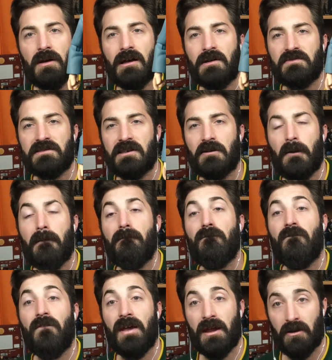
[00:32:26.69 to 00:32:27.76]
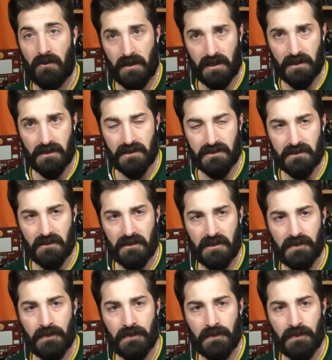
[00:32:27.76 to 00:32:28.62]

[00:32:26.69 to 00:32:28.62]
pops out very easily.